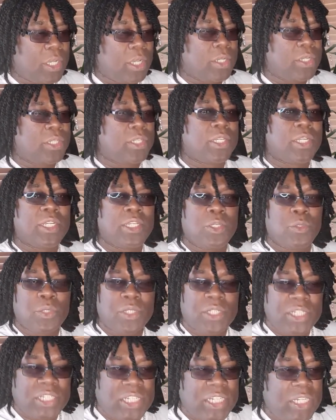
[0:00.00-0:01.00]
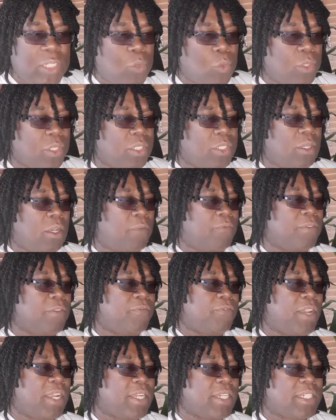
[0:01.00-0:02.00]
continuous sequence of
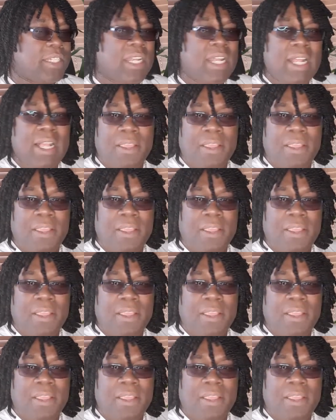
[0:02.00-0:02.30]
events